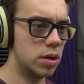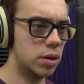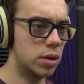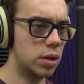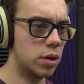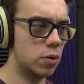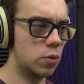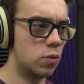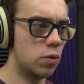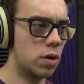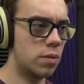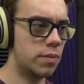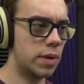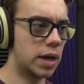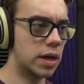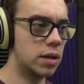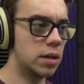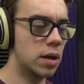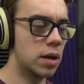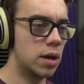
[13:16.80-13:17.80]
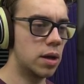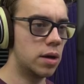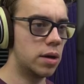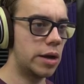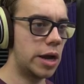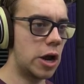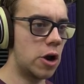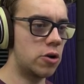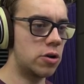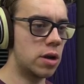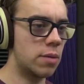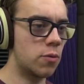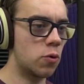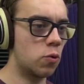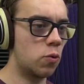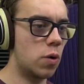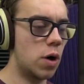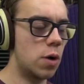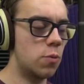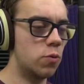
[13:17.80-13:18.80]
You what, mate? Error number
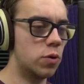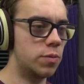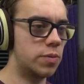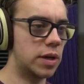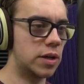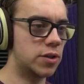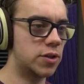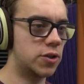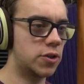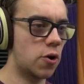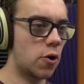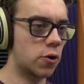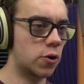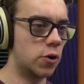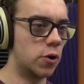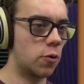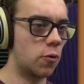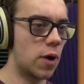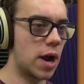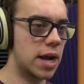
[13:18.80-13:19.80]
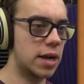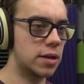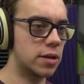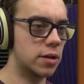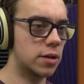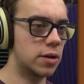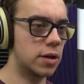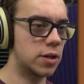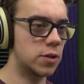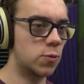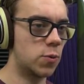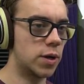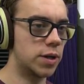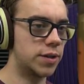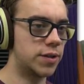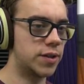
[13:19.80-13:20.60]
1 would be circle, right? It only has one